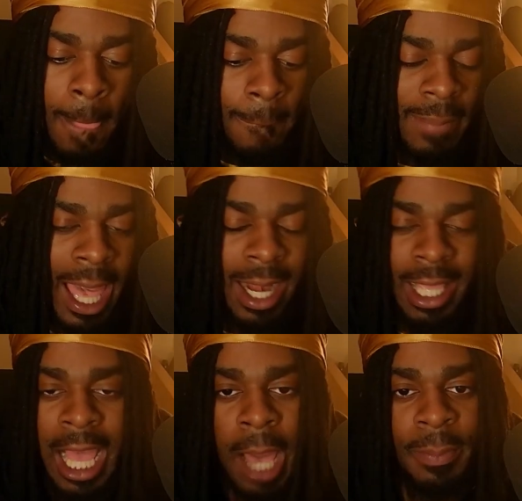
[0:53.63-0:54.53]
how to
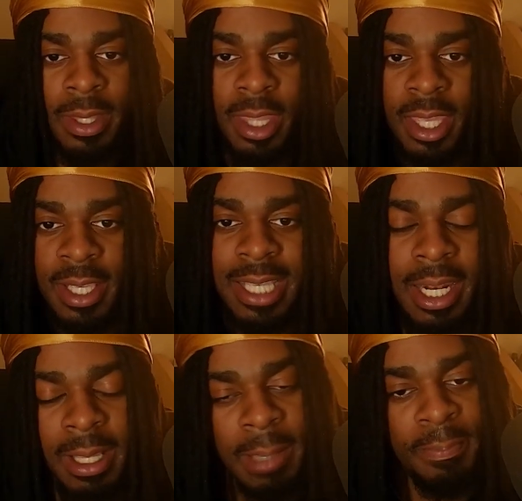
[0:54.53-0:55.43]
copy things, how
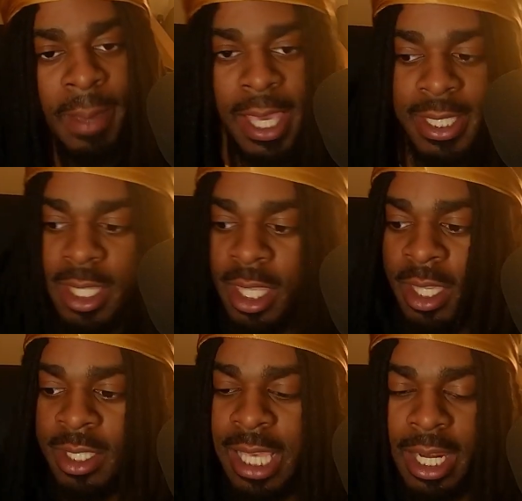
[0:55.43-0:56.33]
to paste
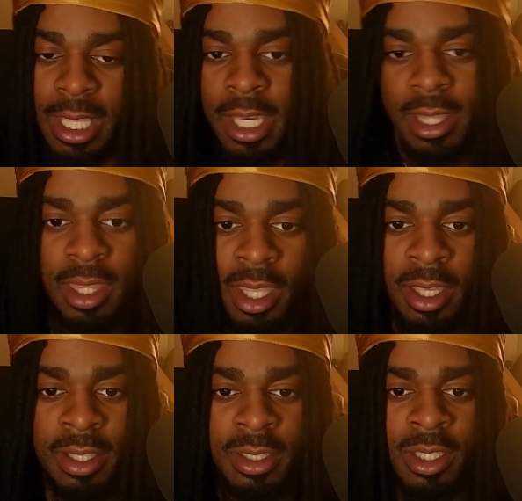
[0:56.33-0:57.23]
things, how to cut
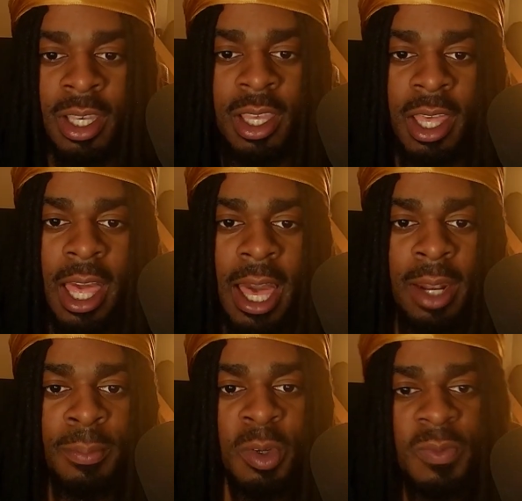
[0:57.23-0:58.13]
things, how
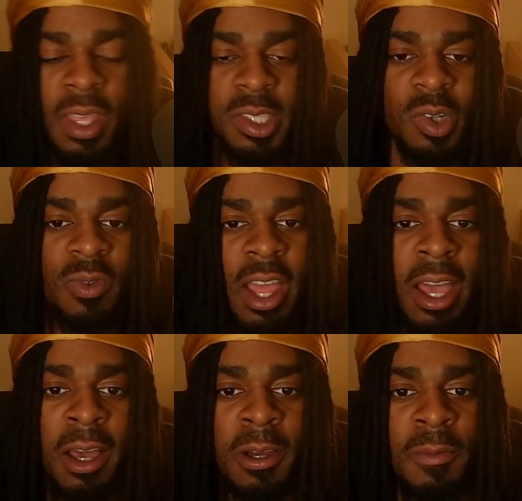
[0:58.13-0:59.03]
to move things
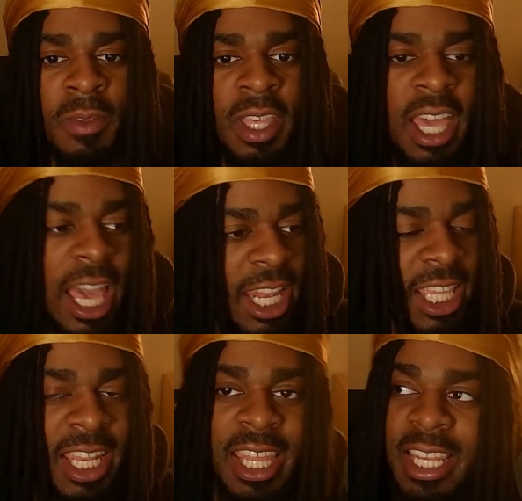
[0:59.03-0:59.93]
around, how to
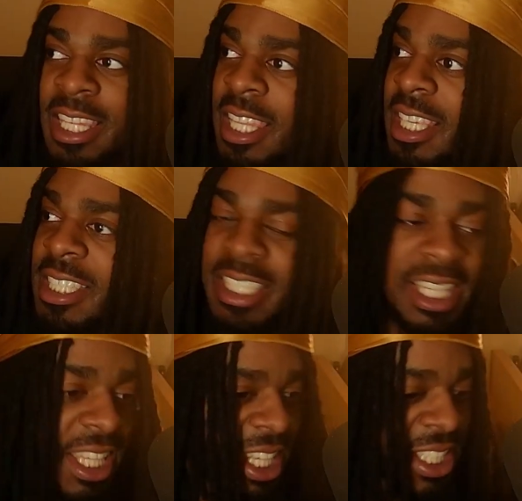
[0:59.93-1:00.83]
connect this to
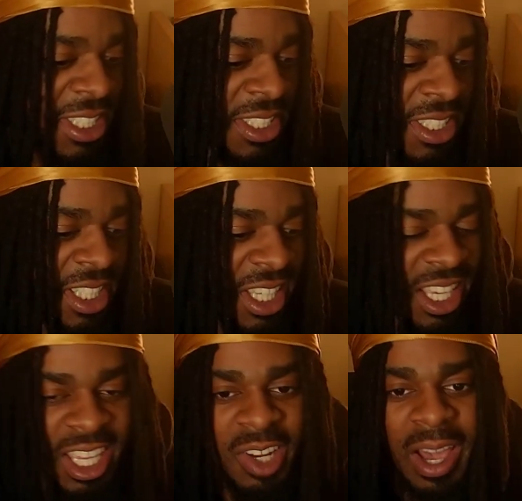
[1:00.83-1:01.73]
this,
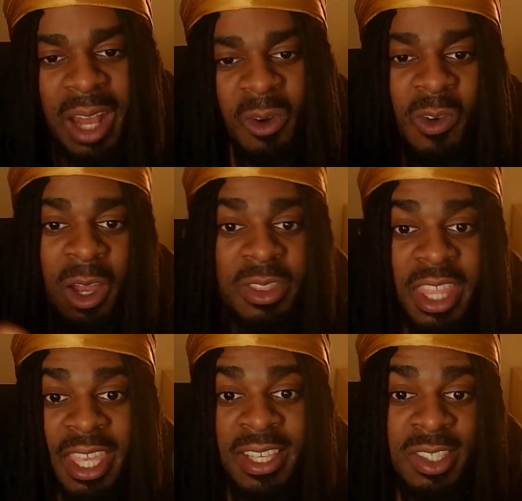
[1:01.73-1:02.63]
you know, how to route
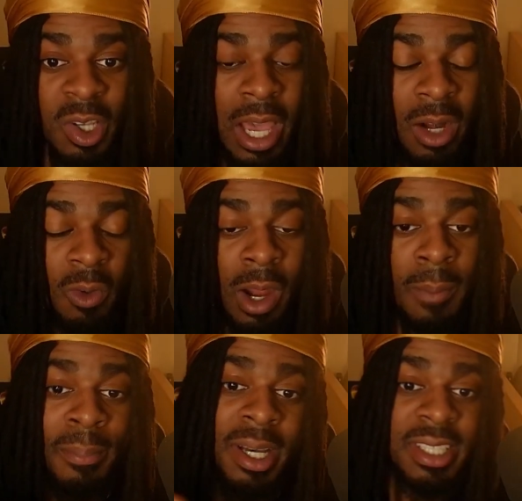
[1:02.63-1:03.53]
things. So how to
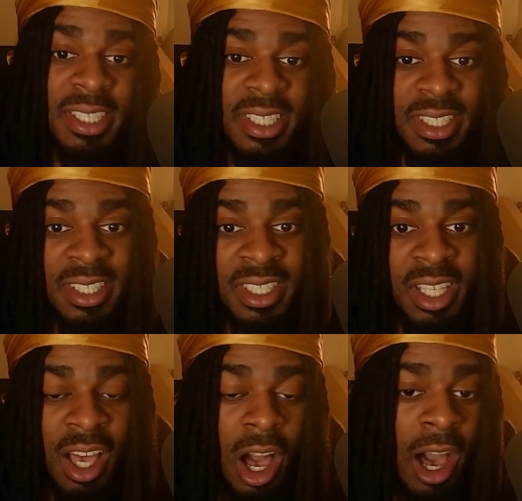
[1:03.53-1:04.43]
route buses,
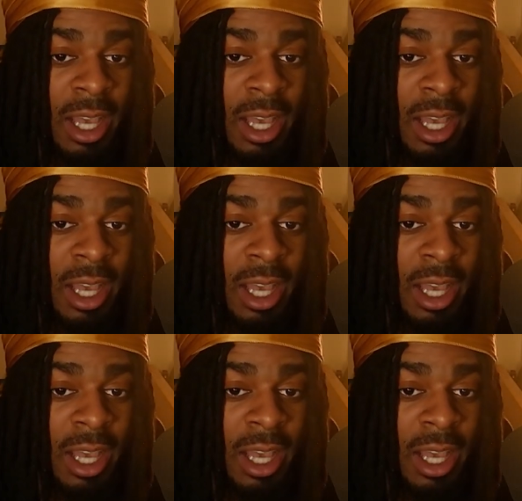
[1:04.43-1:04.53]
how